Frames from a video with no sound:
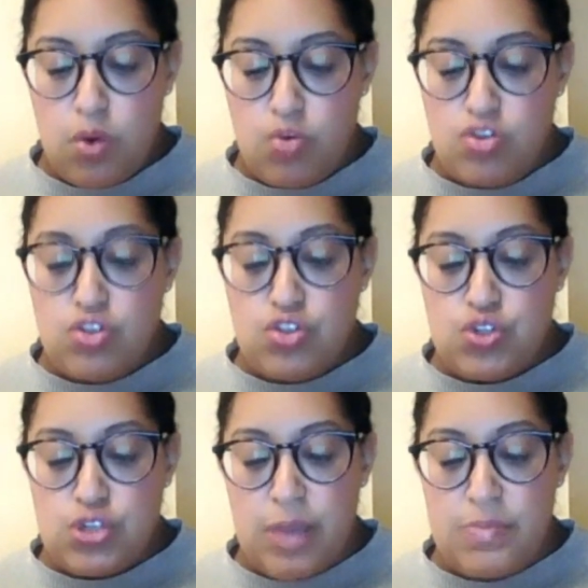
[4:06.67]
or to
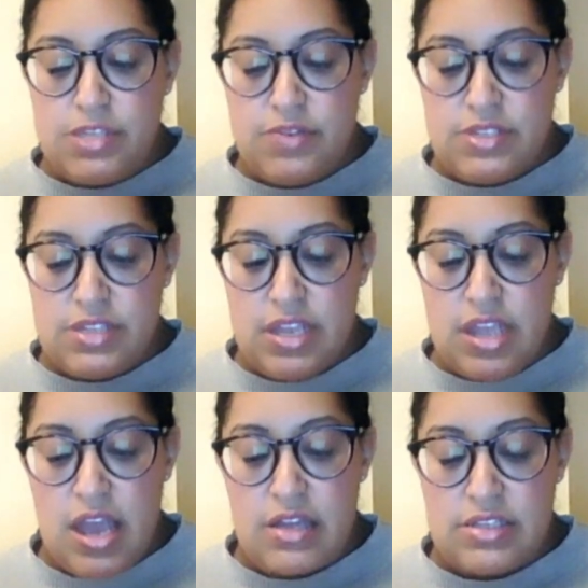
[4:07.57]
choose
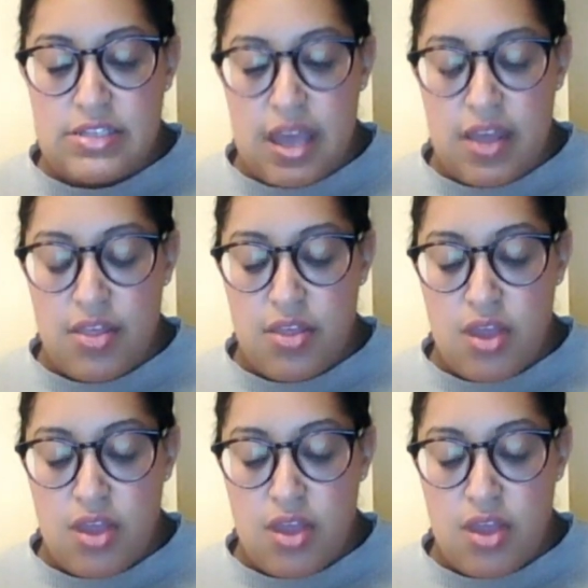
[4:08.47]
captivity and death,